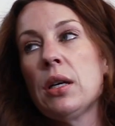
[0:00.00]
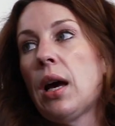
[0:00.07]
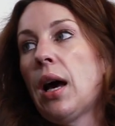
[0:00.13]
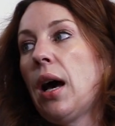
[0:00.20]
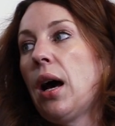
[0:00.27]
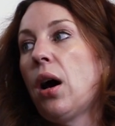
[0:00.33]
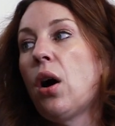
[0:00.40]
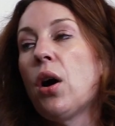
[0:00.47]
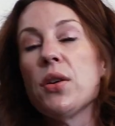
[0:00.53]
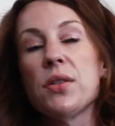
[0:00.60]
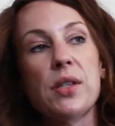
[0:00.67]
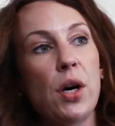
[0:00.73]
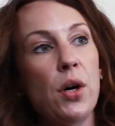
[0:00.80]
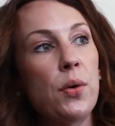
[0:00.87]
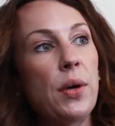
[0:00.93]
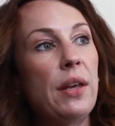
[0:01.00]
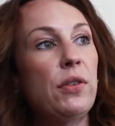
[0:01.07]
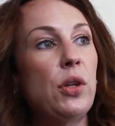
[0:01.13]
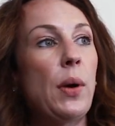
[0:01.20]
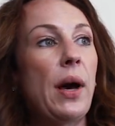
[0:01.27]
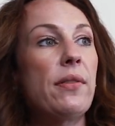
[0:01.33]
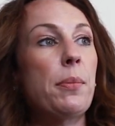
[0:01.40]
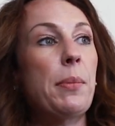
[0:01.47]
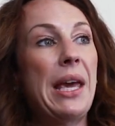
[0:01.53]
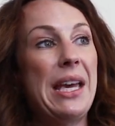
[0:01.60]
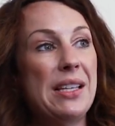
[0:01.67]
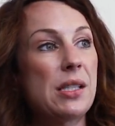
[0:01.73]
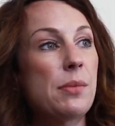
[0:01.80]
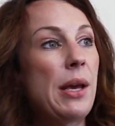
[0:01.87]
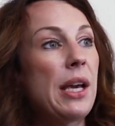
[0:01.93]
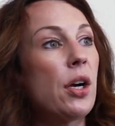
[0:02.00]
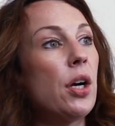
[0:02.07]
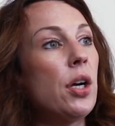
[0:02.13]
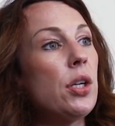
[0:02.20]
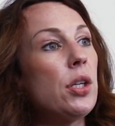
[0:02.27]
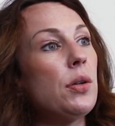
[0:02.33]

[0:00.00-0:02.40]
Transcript: Also, if you have a pacemaker,